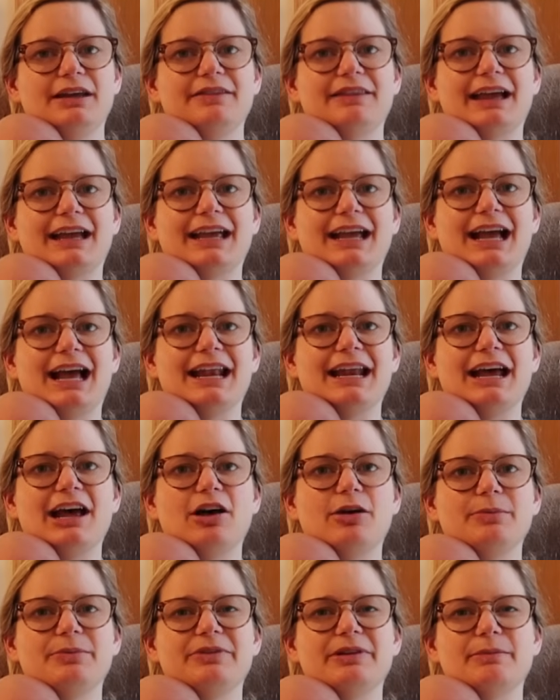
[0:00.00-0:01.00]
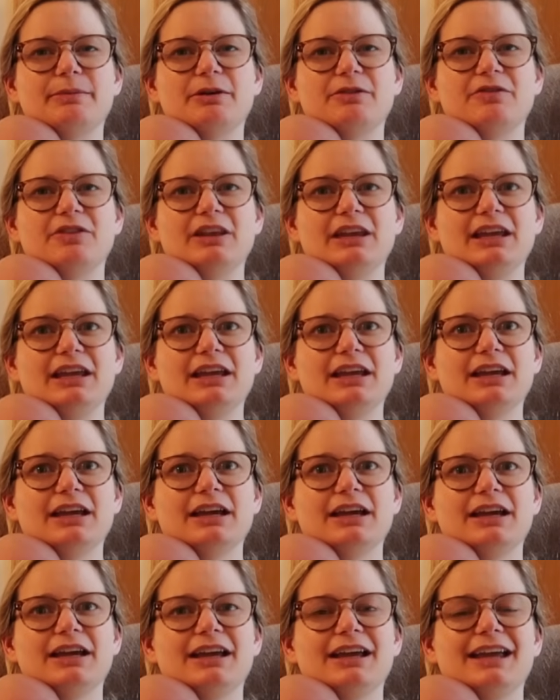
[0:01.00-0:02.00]
That can kind of help some of the
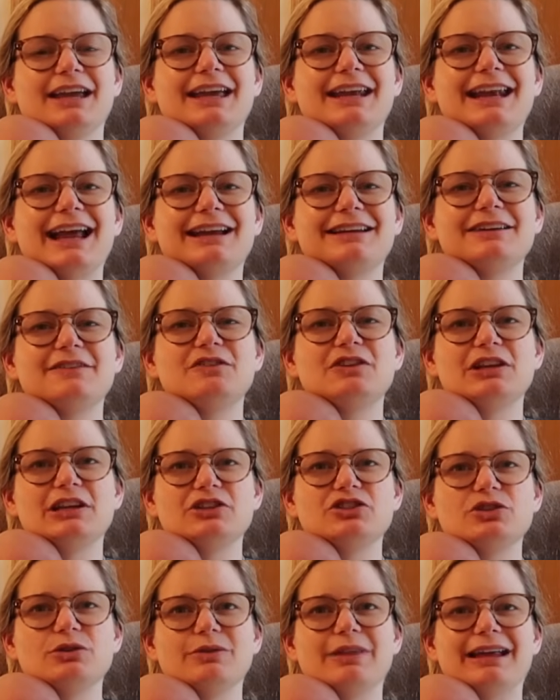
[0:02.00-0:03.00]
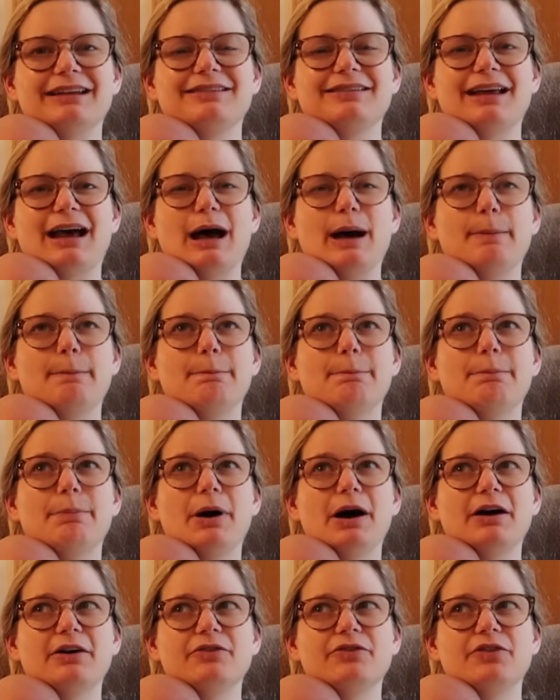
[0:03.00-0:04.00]
connective tissue that's
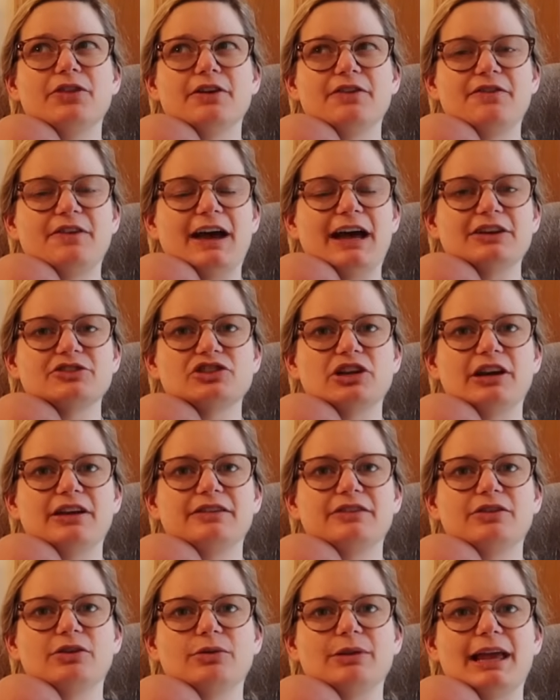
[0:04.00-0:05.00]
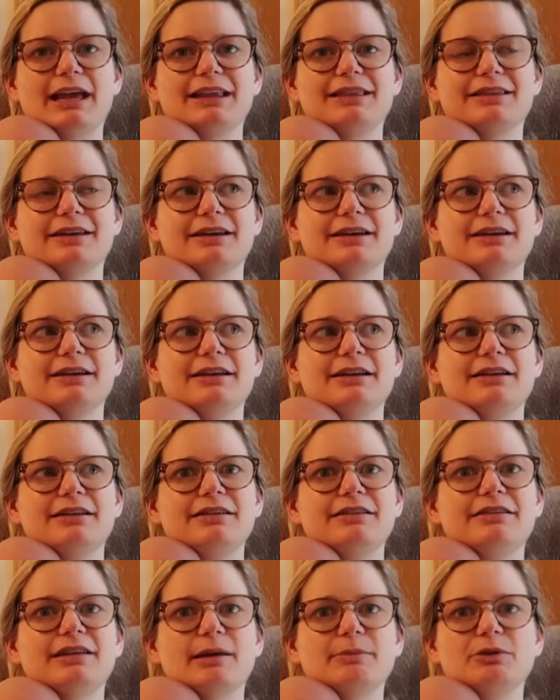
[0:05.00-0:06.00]
above the fascia, so like the
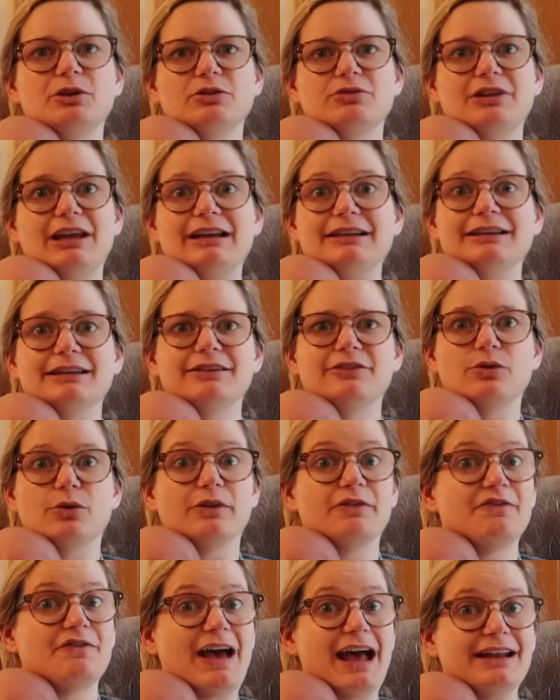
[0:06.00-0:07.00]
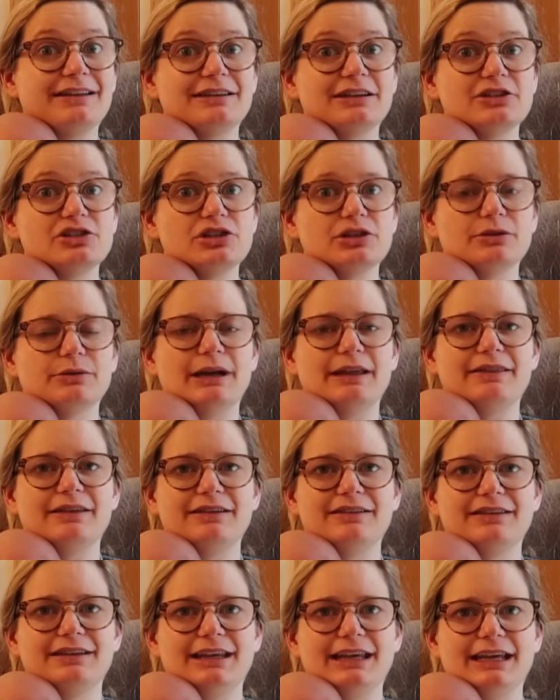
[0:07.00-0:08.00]
subcutaneous or fat tissue and the
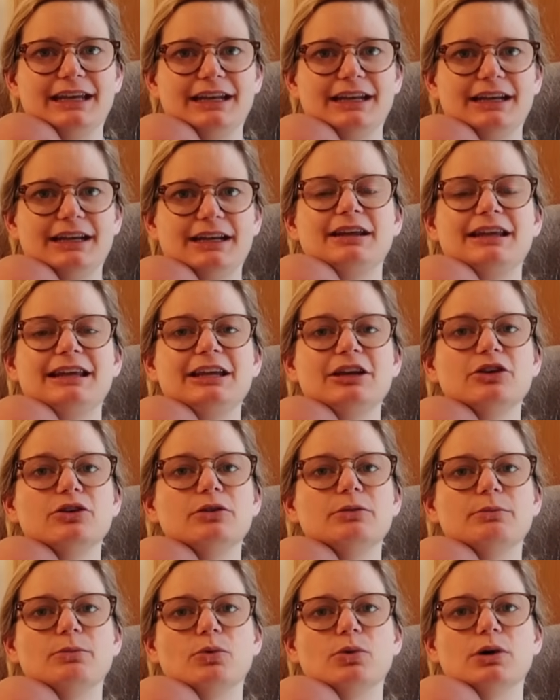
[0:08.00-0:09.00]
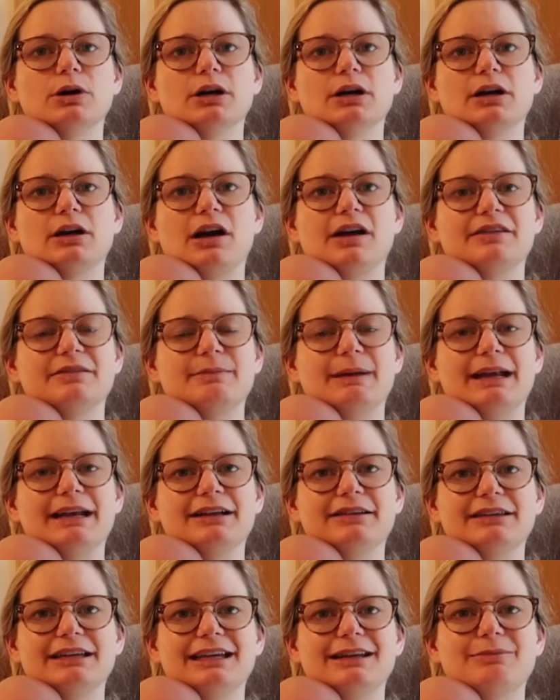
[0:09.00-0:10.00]
skin, heal more
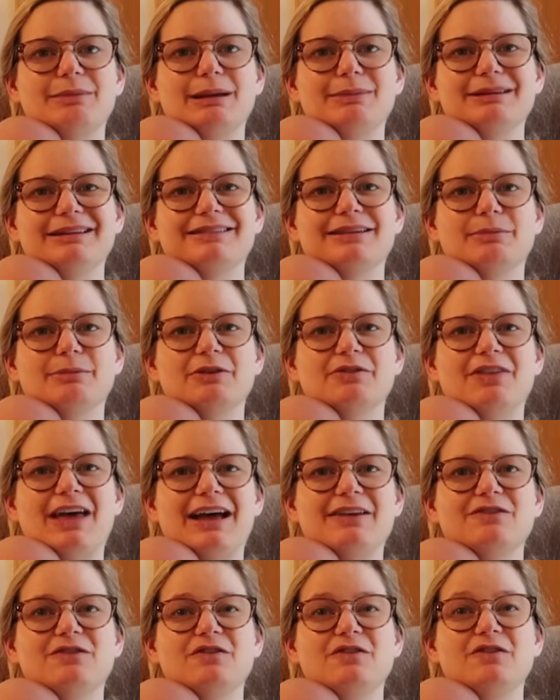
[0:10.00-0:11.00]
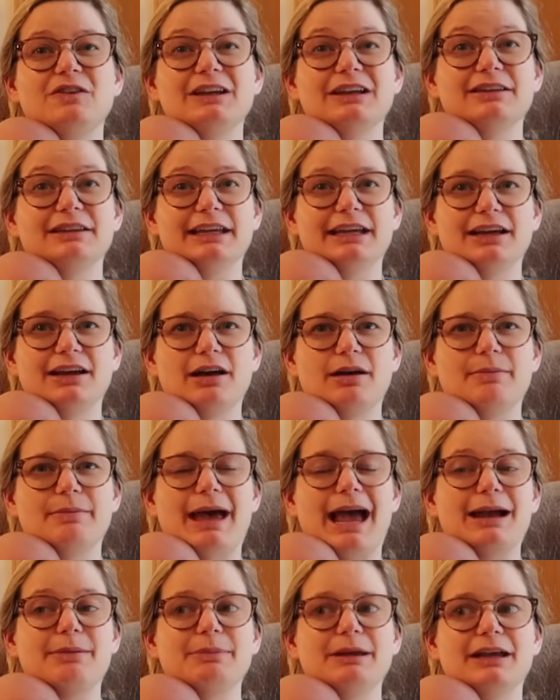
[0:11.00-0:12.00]
cosmetically, and maybe some of that feeling come
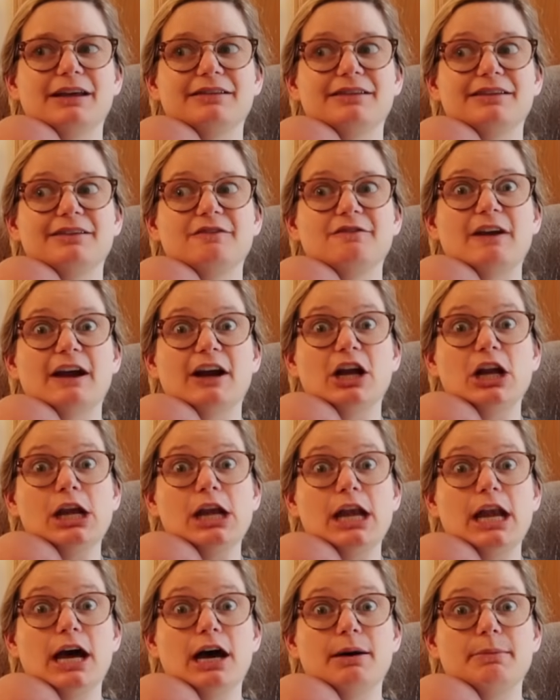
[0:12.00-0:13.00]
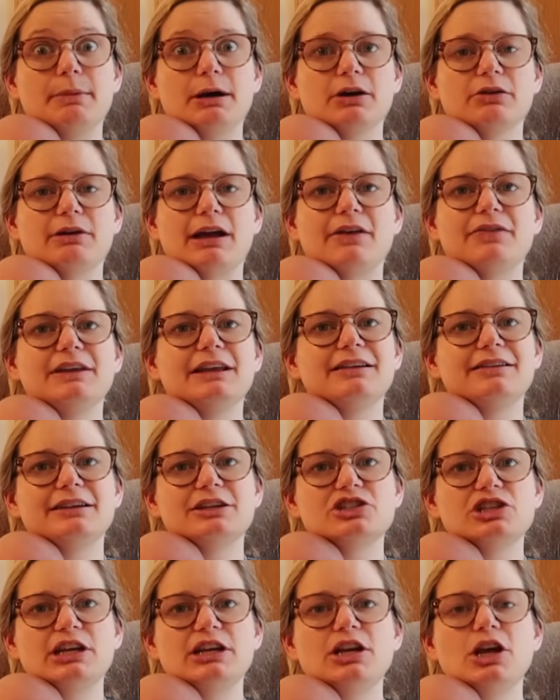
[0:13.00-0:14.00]
back because it's very numb around the
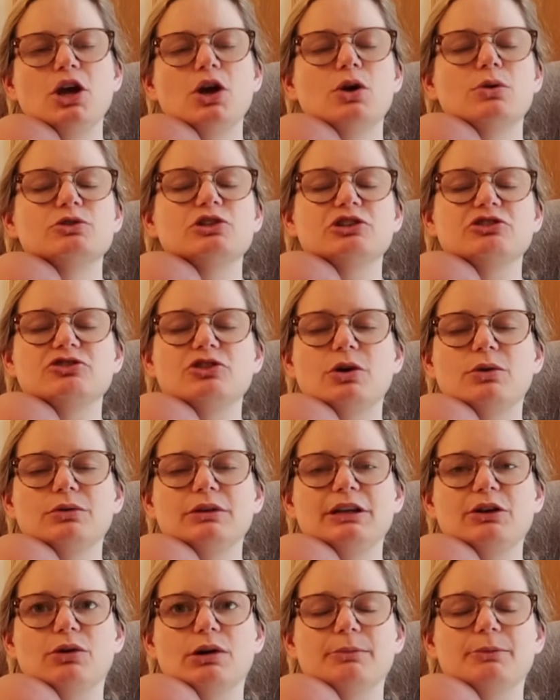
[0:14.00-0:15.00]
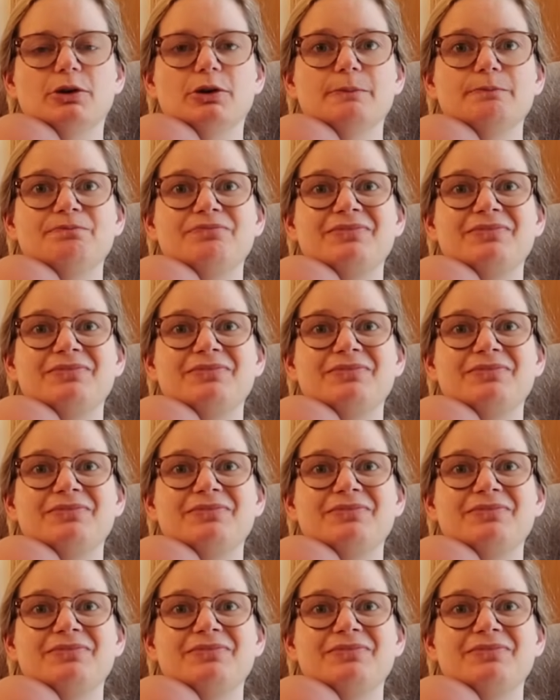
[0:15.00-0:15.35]
incision, which is totally normal.